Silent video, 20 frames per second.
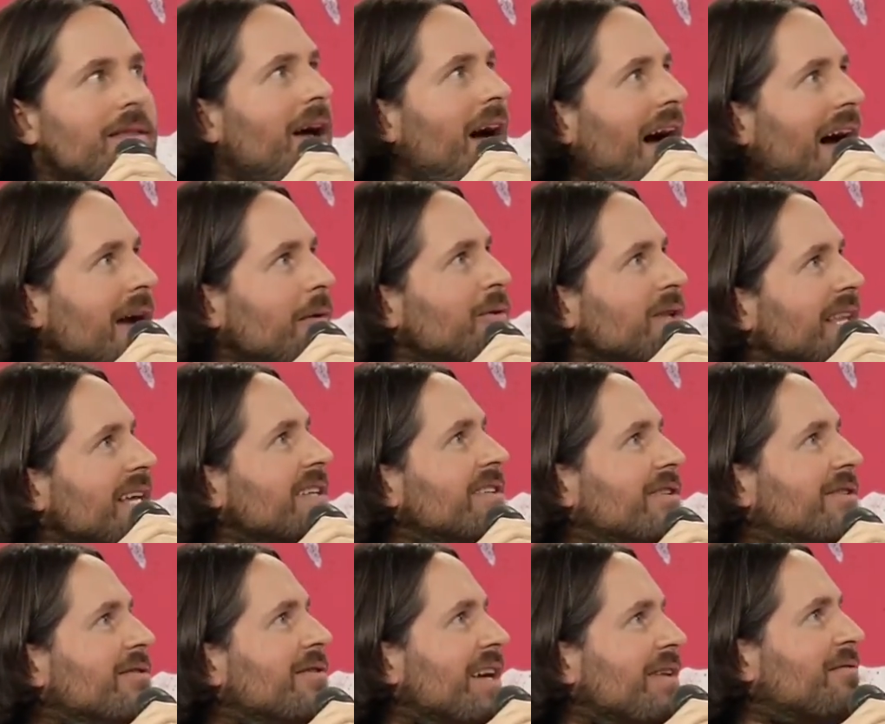I would like to
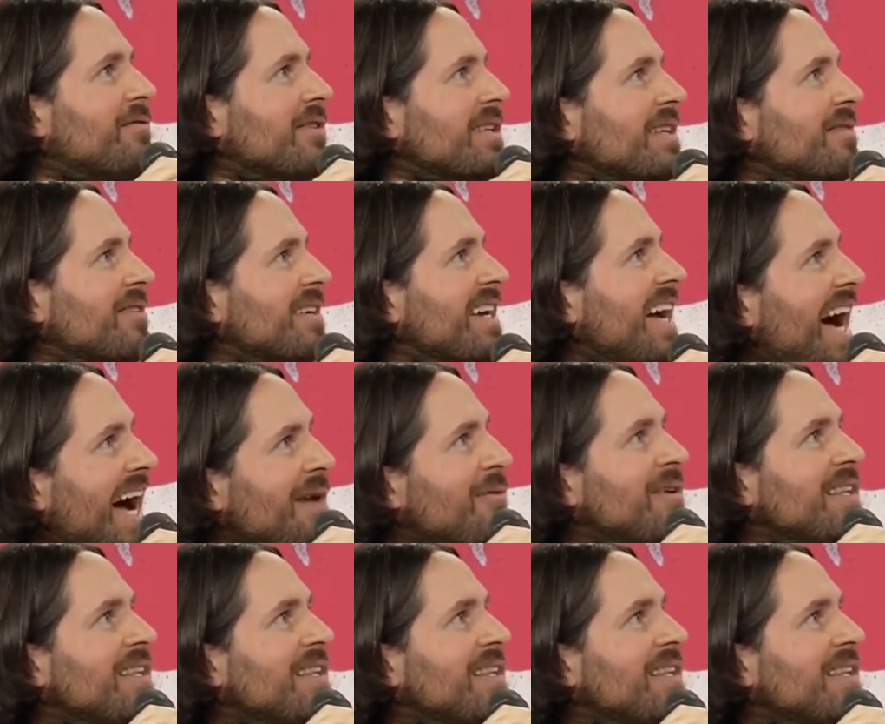do that for a living. I would